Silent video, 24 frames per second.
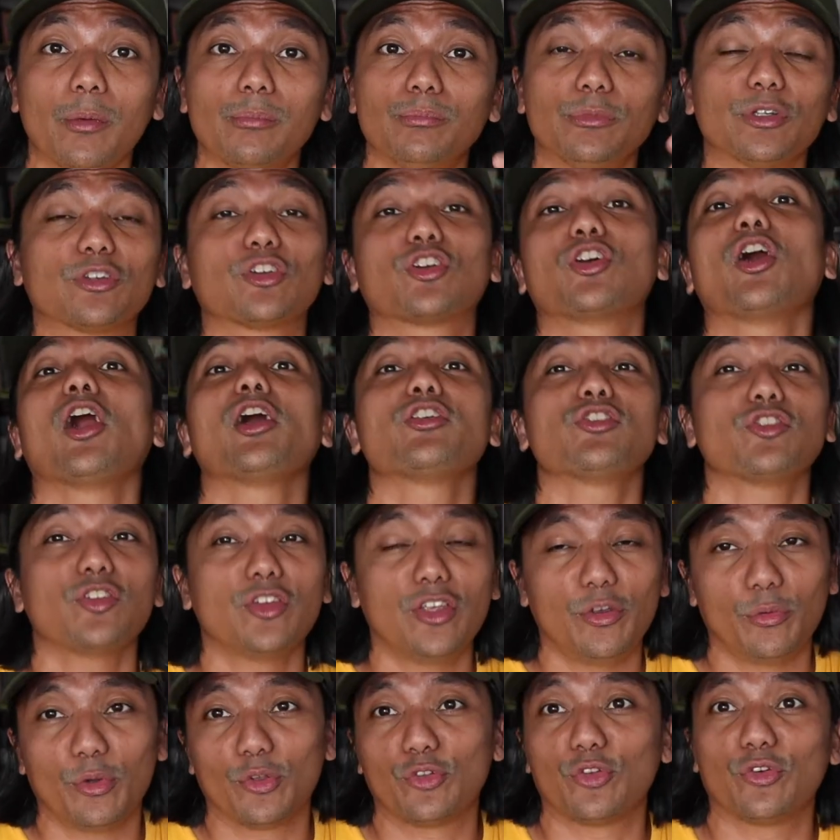Because
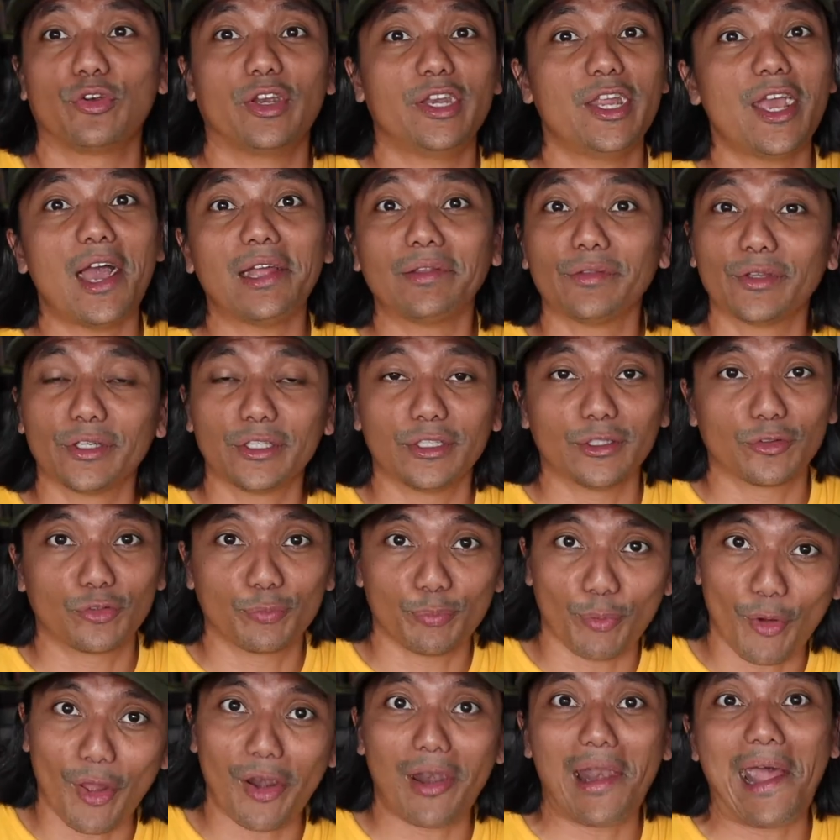he was already under the
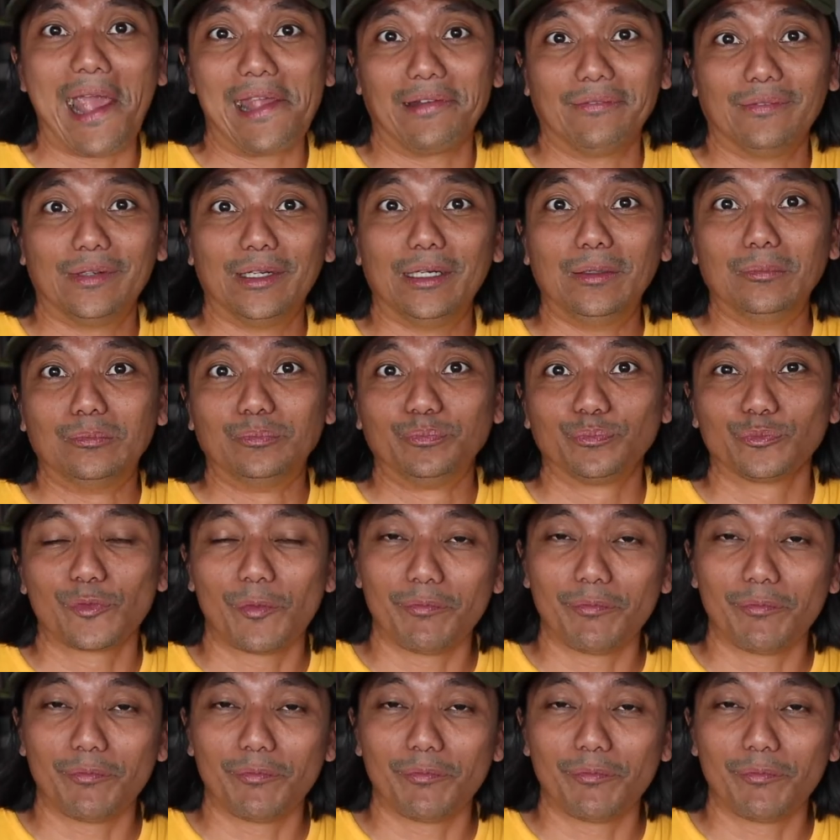spotlight, right?